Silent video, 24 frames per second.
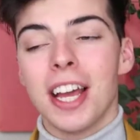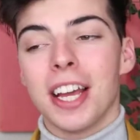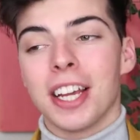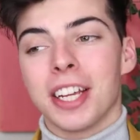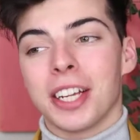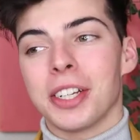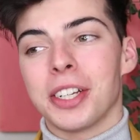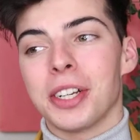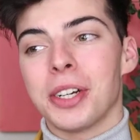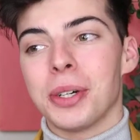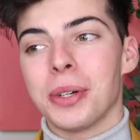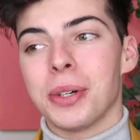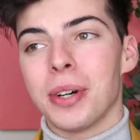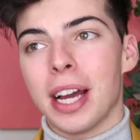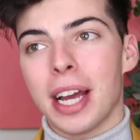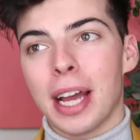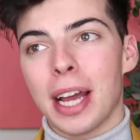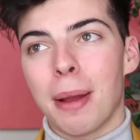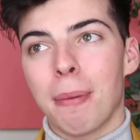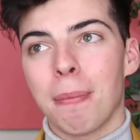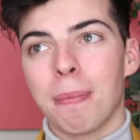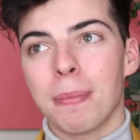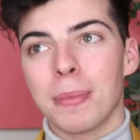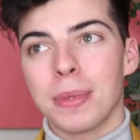You know,
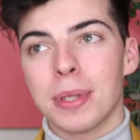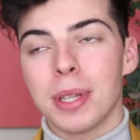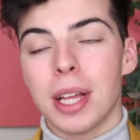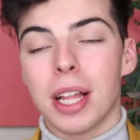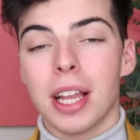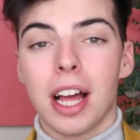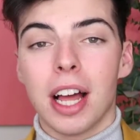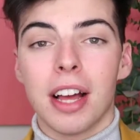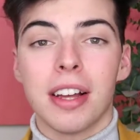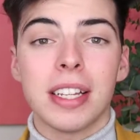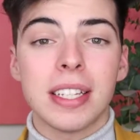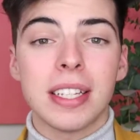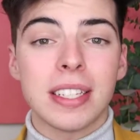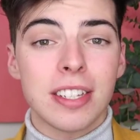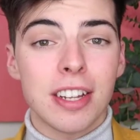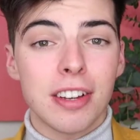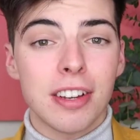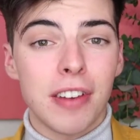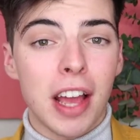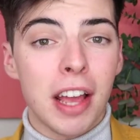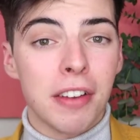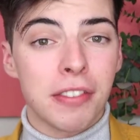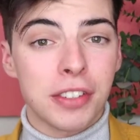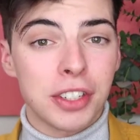a lot of this stuff
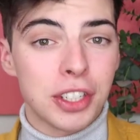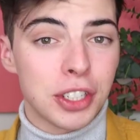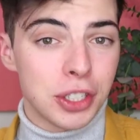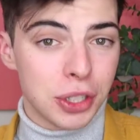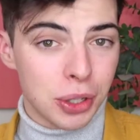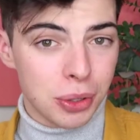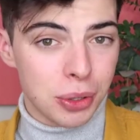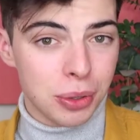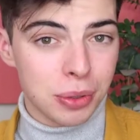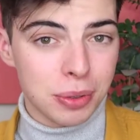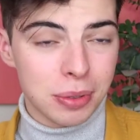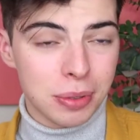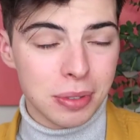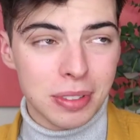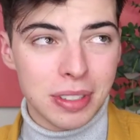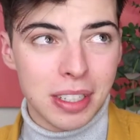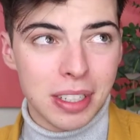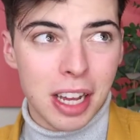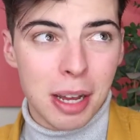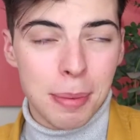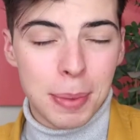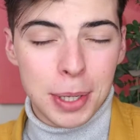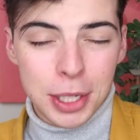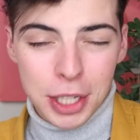I've been shown
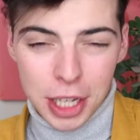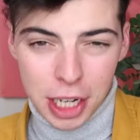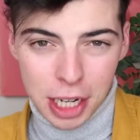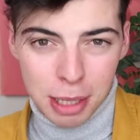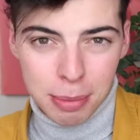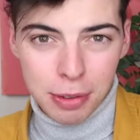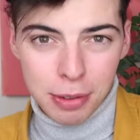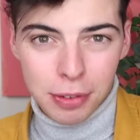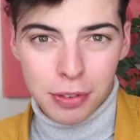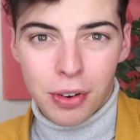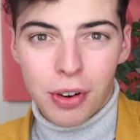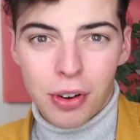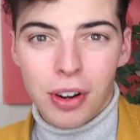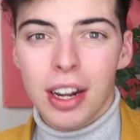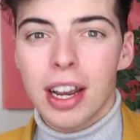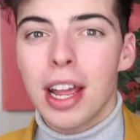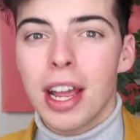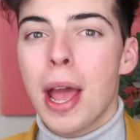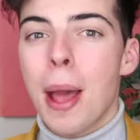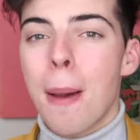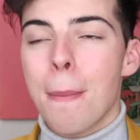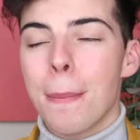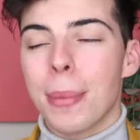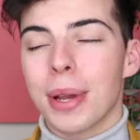on my channel before
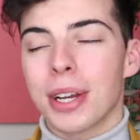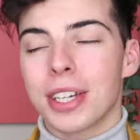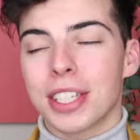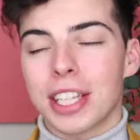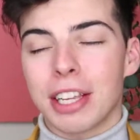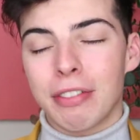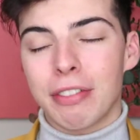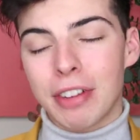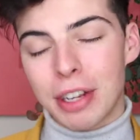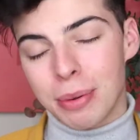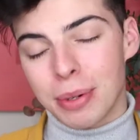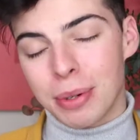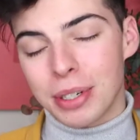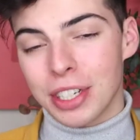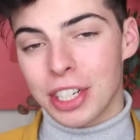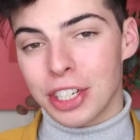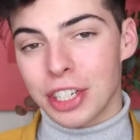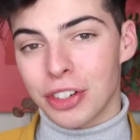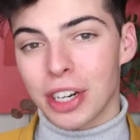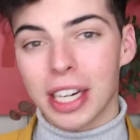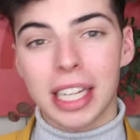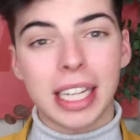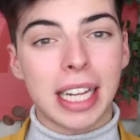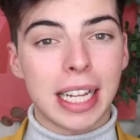because I really wanted to
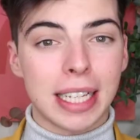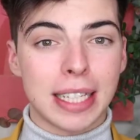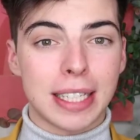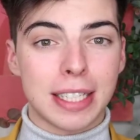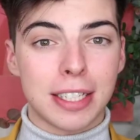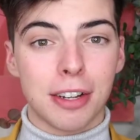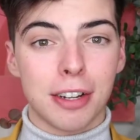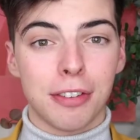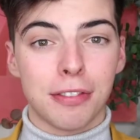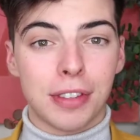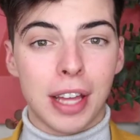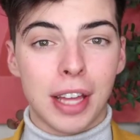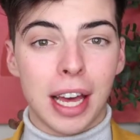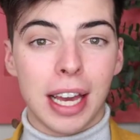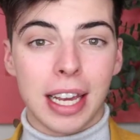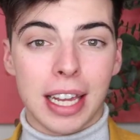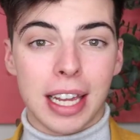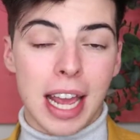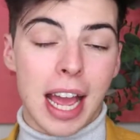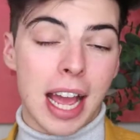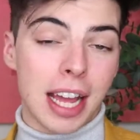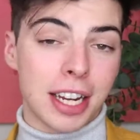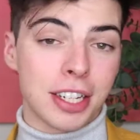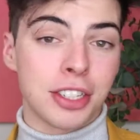try to get stuff that I
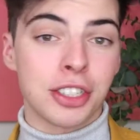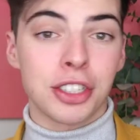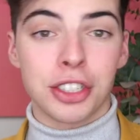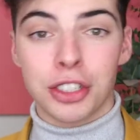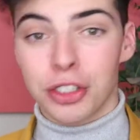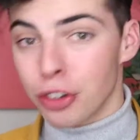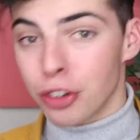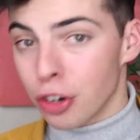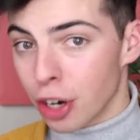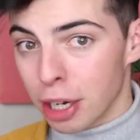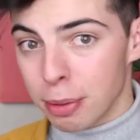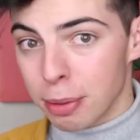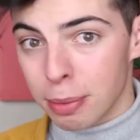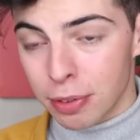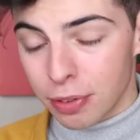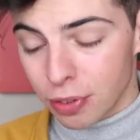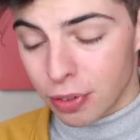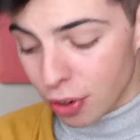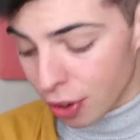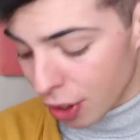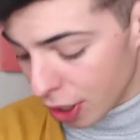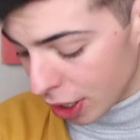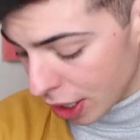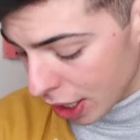hadn't tried
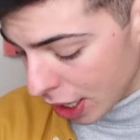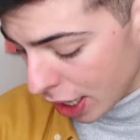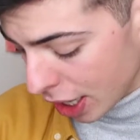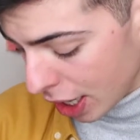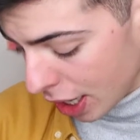before.